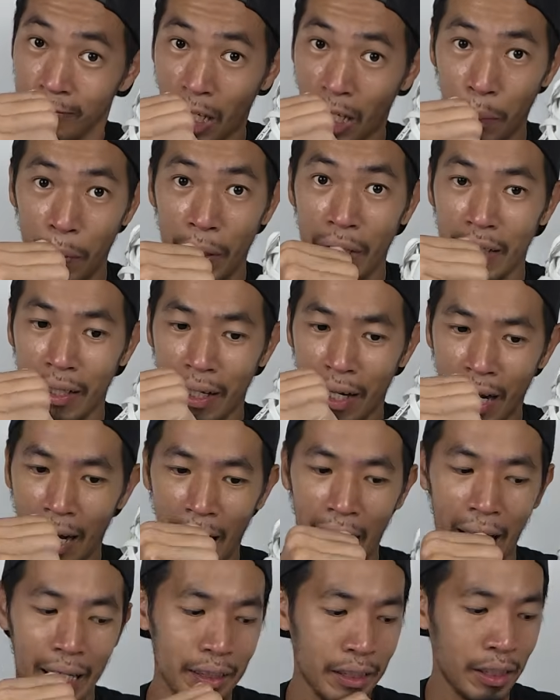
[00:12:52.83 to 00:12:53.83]
a bit
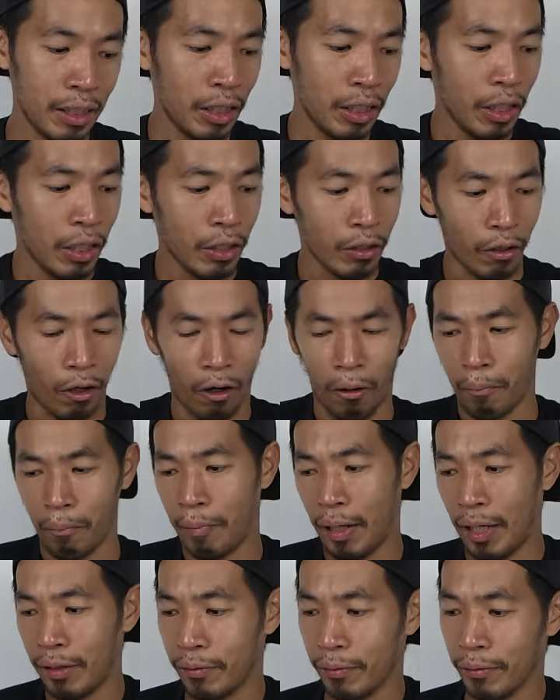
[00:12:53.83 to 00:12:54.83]
hard
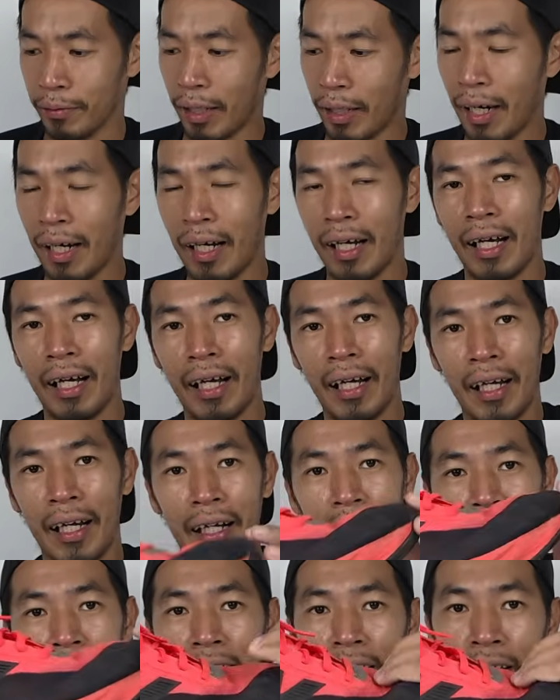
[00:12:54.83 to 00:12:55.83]
compared to the
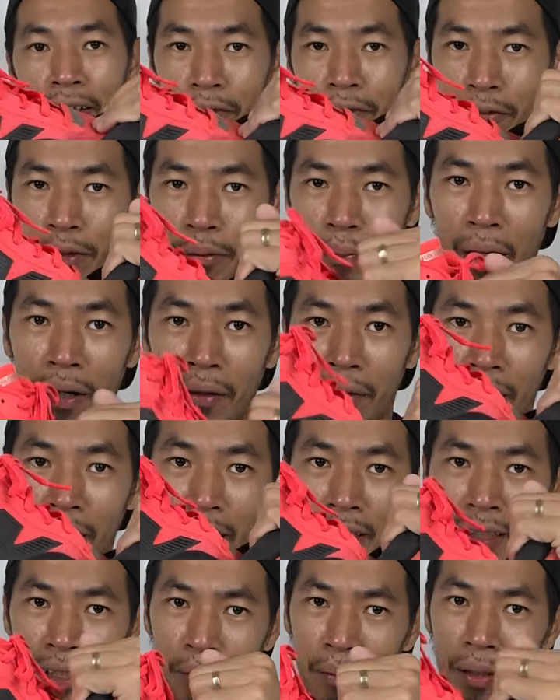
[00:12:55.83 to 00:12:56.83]
Rebel.
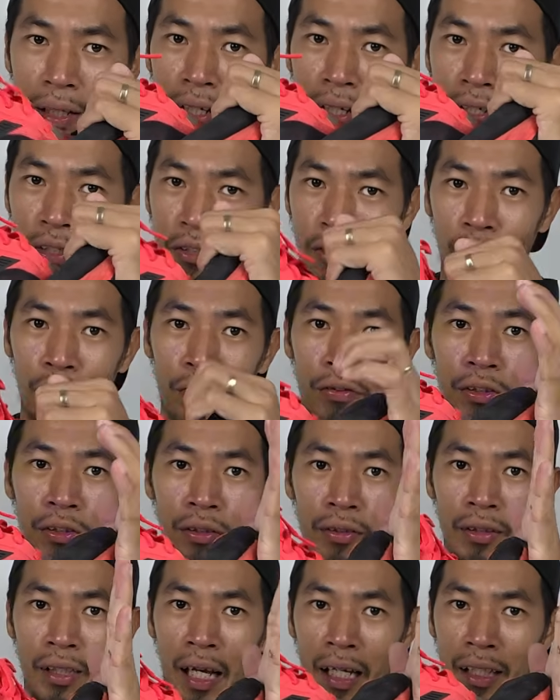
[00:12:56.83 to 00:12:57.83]
It's a bit soft,
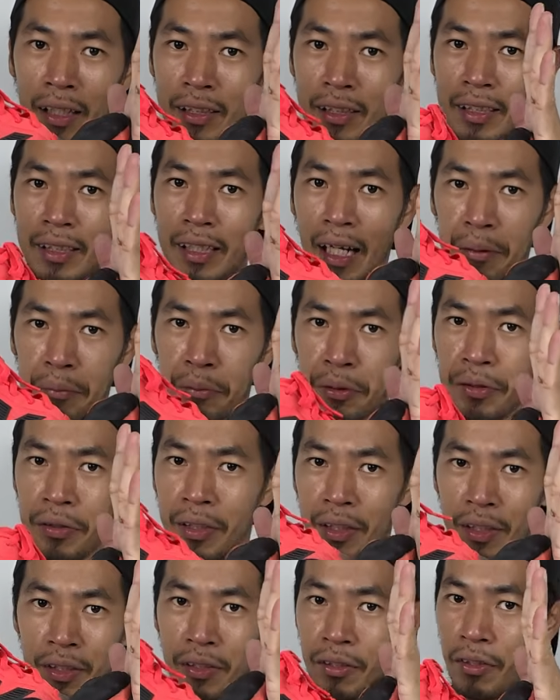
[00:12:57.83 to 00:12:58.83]
so the energy that I
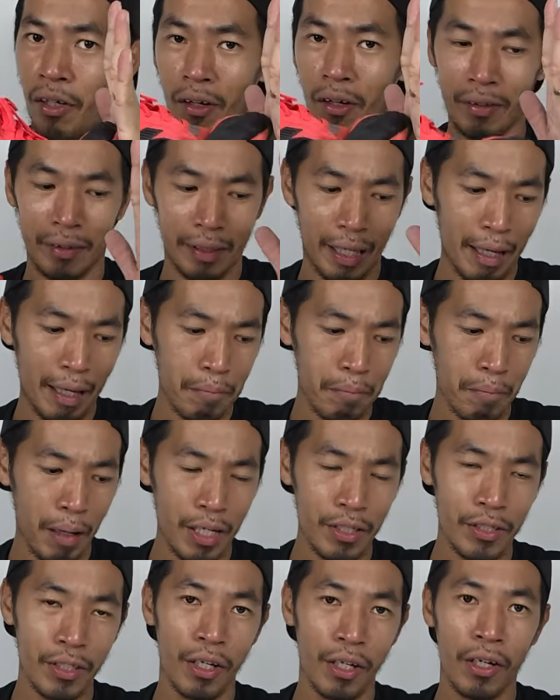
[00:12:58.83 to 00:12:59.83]
use is not that
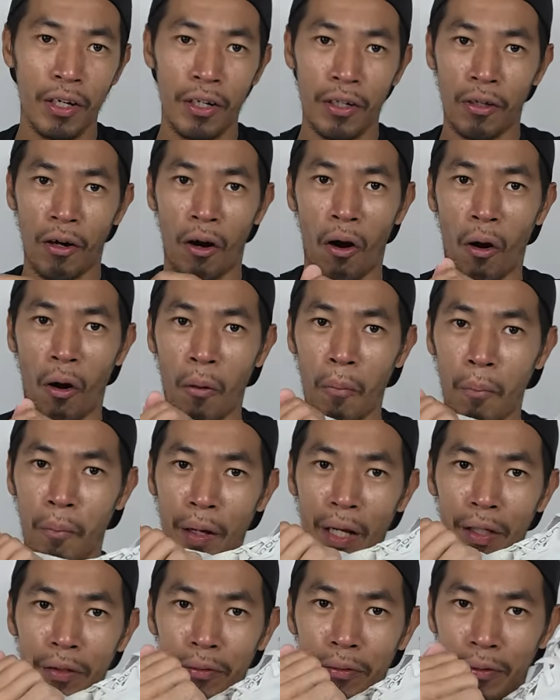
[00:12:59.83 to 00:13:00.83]
much
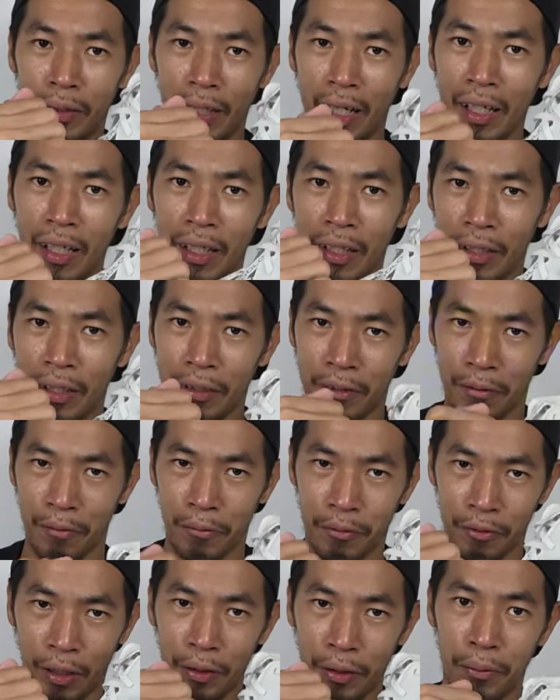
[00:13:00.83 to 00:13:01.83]
compared to
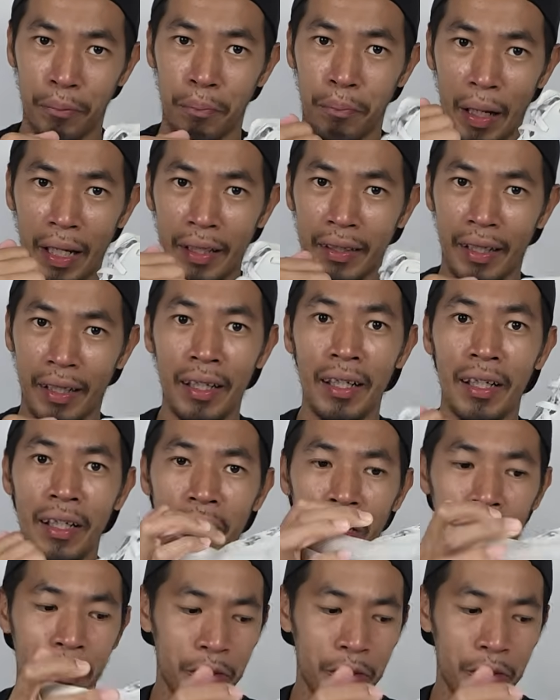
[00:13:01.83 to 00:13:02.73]
try to bend the